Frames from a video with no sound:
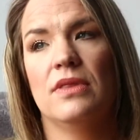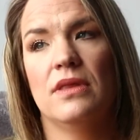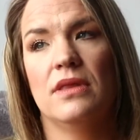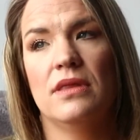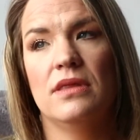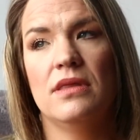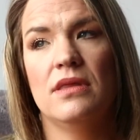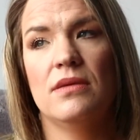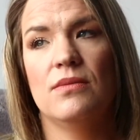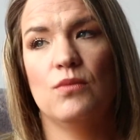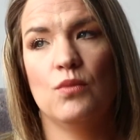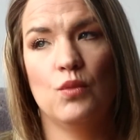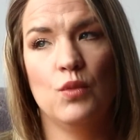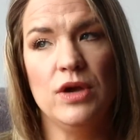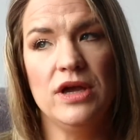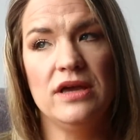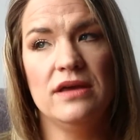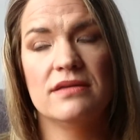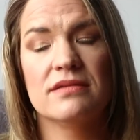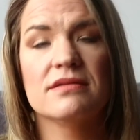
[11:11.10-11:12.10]

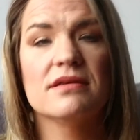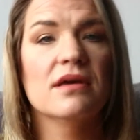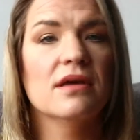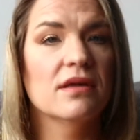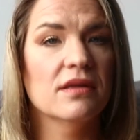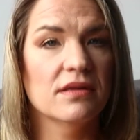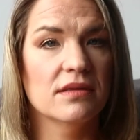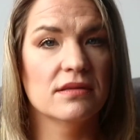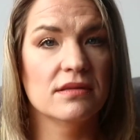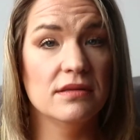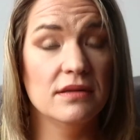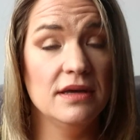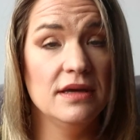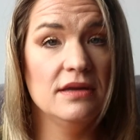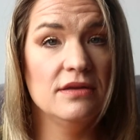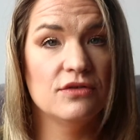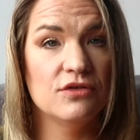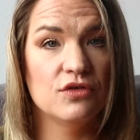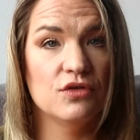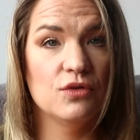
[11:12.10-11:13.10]
We still
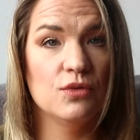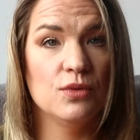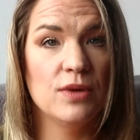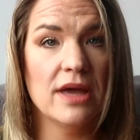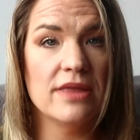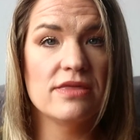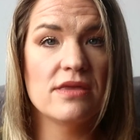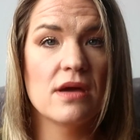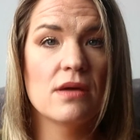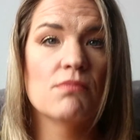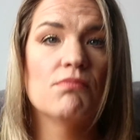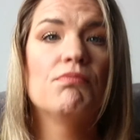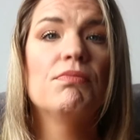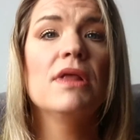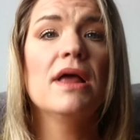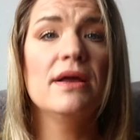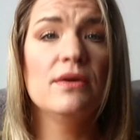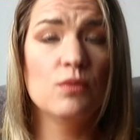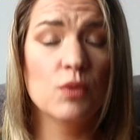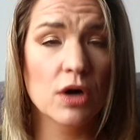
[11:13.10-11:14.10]
need to get the
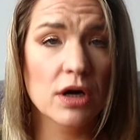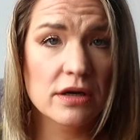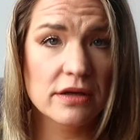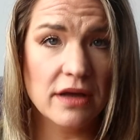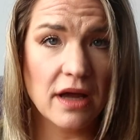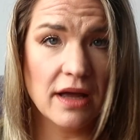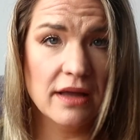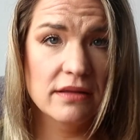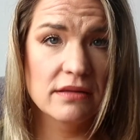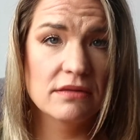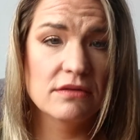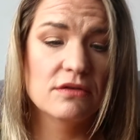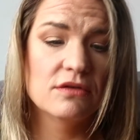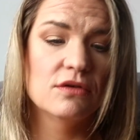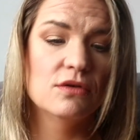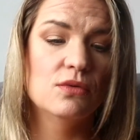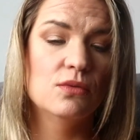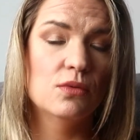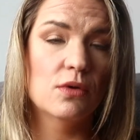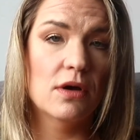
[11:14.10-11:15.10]
blood work done
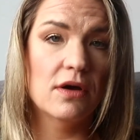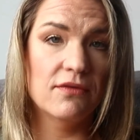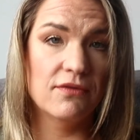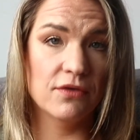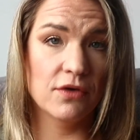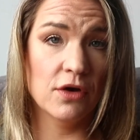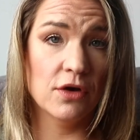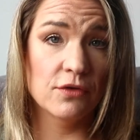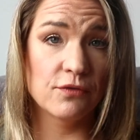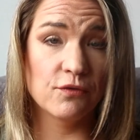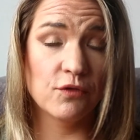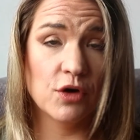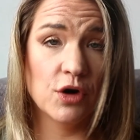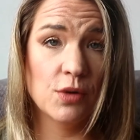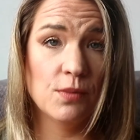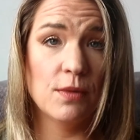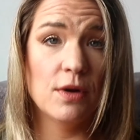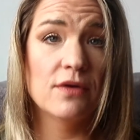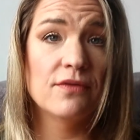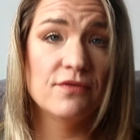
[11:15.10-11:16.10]
to
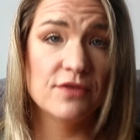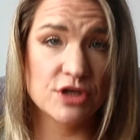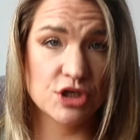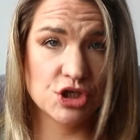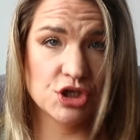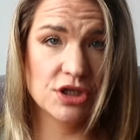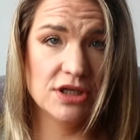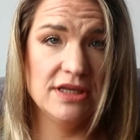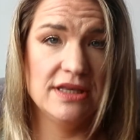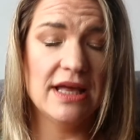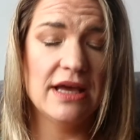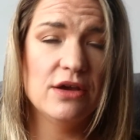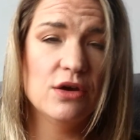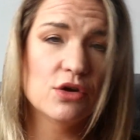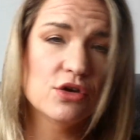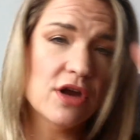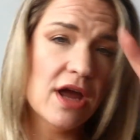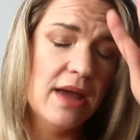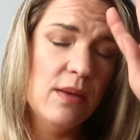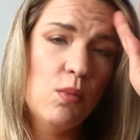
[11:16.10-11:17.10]
confirm officially that
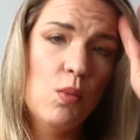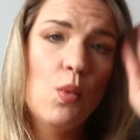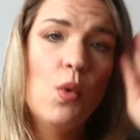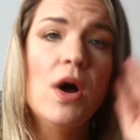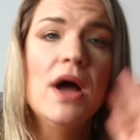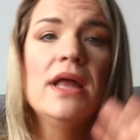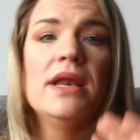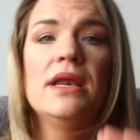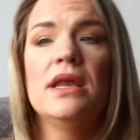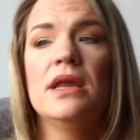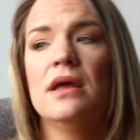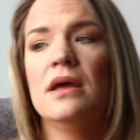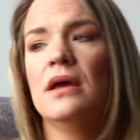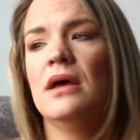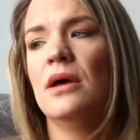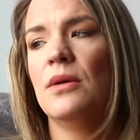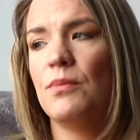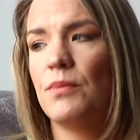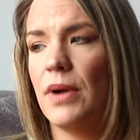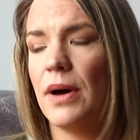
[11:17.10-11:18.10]
you're type 1,
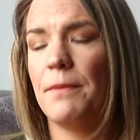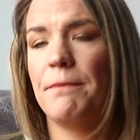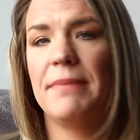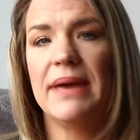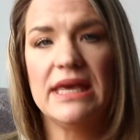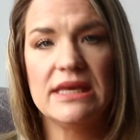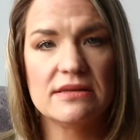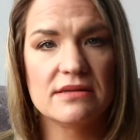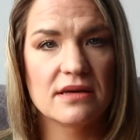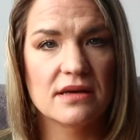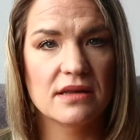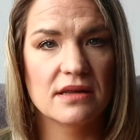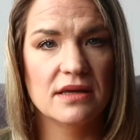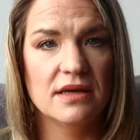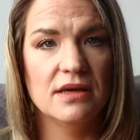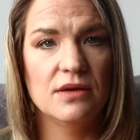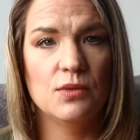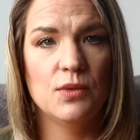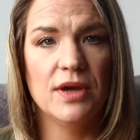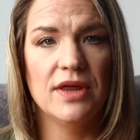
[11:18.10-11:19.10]
but
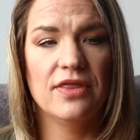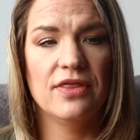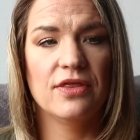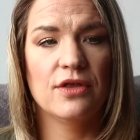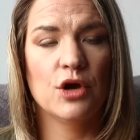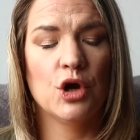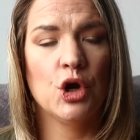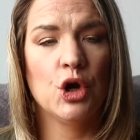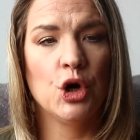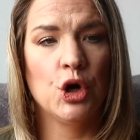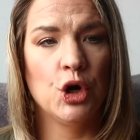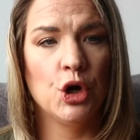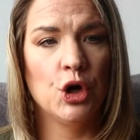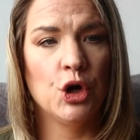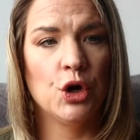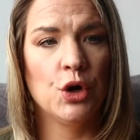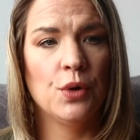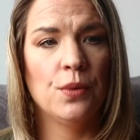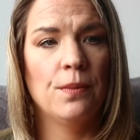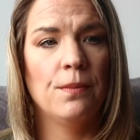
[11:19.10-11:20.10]
basically with
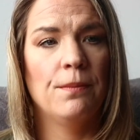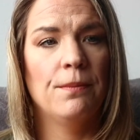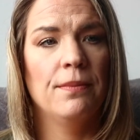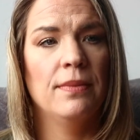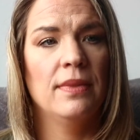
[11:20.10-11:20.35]
her